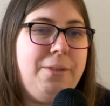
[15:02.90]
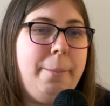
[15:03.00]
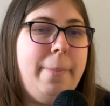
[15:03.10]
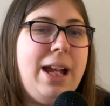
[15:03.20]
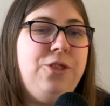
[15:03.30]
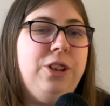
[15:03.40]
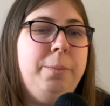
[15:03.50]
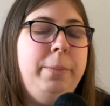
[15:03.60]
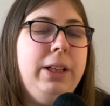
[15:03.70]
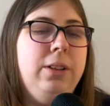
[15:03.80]
a
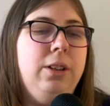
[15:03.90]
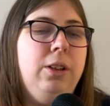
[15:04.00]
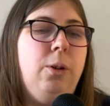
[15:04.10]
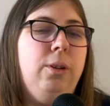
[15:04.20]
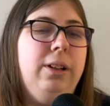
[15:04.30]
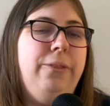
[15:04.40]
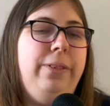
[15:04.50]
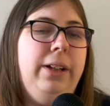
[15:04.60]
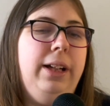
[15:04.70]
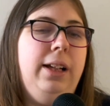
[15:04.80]
magic mirror or a
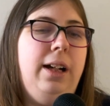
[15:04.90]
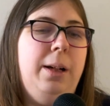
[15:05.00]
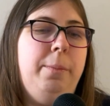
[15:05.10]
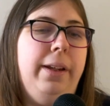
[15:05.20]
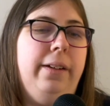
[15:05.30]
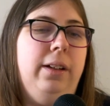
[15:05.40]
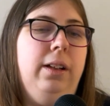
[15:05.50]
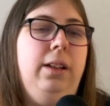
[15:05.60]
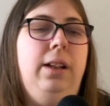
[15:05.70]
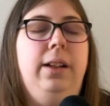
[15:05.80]
fairy godmother?
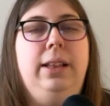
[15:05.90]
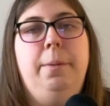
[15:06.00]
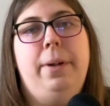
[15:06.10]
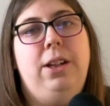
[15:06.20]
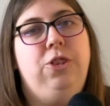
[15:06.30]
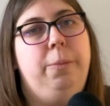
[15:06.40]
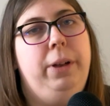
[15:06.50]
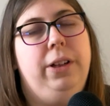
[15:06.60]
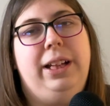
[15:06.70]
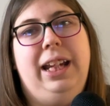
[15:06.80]
Look, the magic
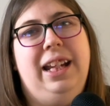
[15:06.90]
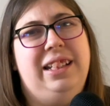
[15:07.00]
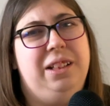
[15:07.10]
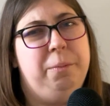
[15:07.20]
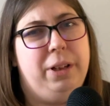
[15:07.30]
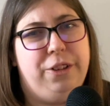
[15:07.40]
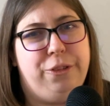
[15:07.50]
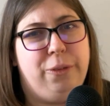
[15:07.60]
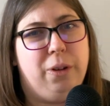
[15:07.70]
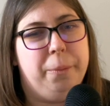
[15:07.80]
mirror can't do
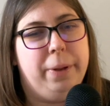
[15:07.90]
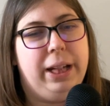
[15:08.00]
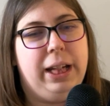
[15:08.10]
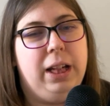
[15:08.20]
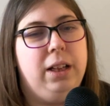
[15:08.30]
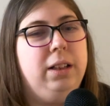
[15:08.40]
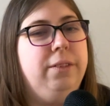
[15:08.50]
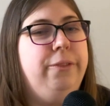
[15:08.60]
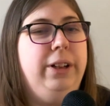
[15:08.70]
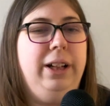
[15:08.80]
much for me.
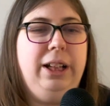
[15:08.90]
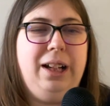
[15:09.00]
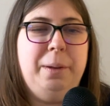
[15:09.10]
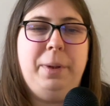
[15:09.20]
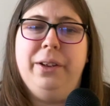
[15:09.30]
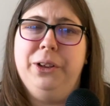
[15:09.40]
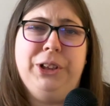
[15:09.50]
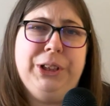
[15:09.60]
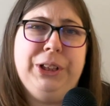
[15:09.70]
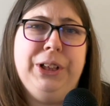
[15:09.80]
Fairy godmother
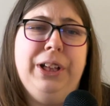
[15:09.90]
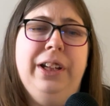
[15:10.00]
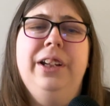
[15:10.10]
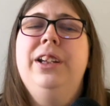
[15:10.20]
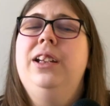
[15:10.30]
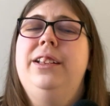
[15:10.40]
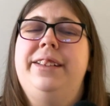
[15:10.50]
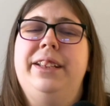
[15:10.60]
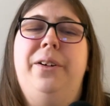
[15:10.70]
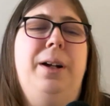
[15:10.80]
could.
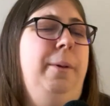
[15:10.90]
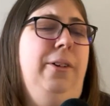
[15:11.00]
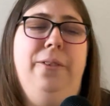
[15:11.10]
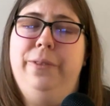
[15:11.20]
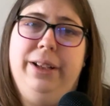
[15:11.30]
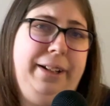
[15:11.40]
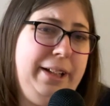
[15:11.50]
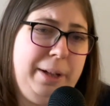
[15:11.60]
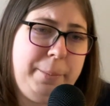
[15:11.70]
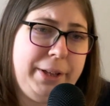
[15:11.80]
So I'm going fairy
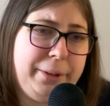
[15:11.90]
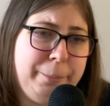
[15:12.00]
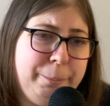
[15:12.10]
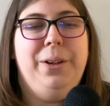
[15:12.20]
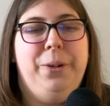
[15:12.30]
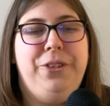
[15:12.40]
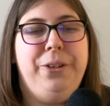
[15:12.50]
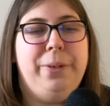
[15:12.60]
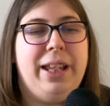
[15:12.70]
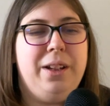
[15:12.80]
godmother. Would
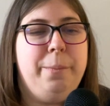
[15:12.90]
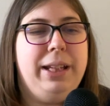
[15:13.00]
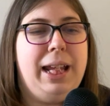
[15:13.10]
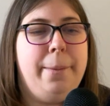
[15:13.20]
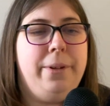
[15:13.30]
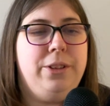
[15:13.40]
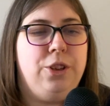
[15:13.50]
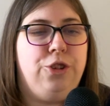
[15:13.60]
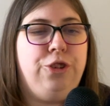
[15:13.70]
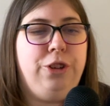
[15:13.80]
you rather be able
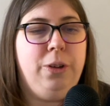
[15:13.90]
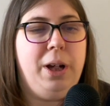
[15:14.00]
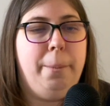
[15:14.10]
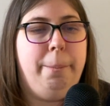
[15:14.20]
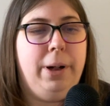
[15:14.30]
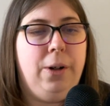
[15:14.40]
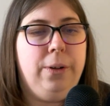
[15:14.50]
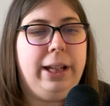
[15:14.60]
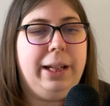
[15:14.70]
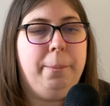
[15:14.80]
to shoot a bow
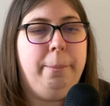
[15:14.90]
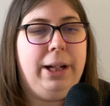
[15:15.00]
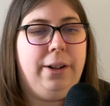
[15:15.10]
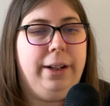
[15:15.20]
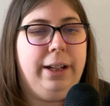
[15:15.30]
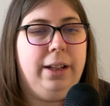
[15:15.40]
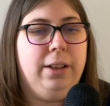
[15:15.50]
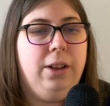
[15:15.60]
like Merida